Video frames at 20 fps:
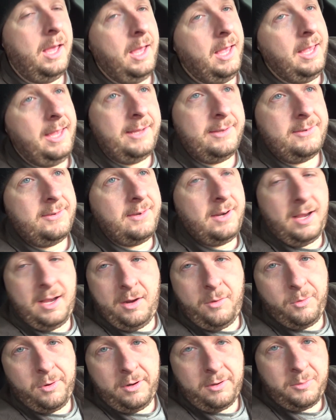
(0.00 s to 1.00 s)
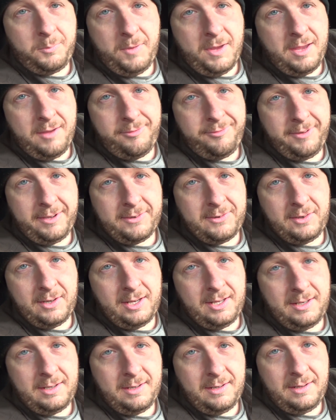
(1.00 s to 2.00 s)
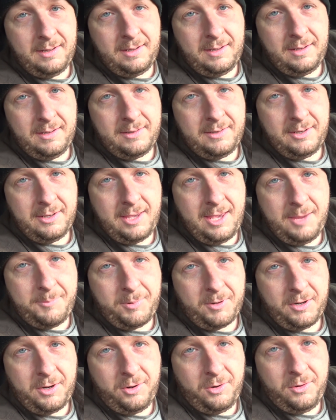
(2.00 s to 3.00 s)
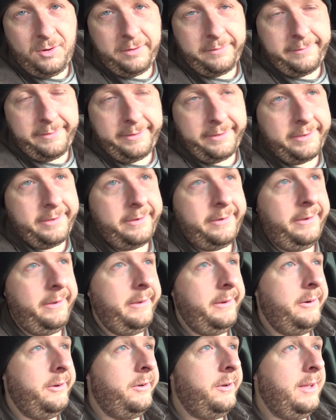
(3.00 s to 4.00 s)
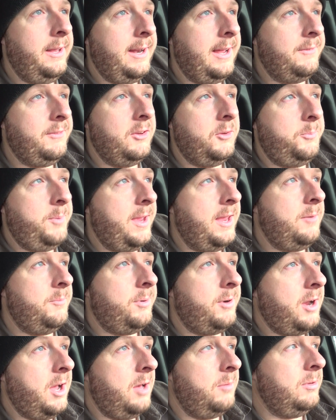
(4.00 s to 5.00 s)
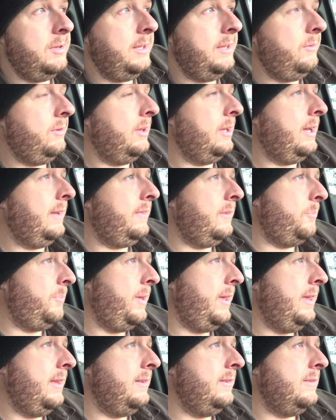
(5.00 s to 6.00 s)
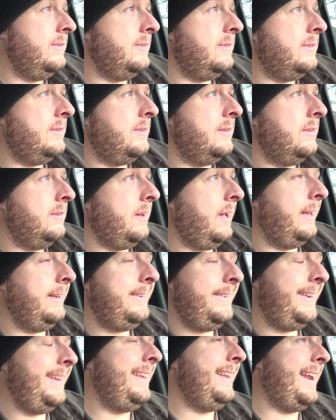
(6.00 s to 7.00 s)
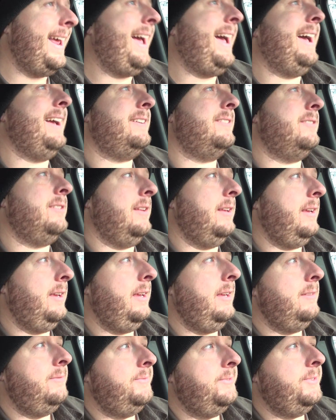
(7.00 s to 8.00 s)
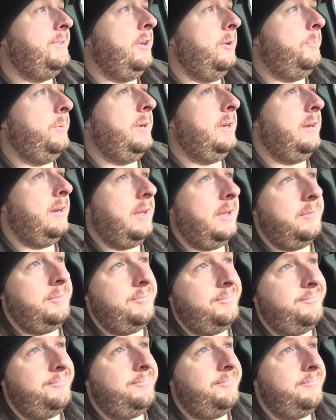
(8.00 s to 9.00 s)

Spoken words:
It's not worth me fixing it to keep her going. Like, you know, I'd have to spend probably, well, I got the pins. I did actually, stupid enough,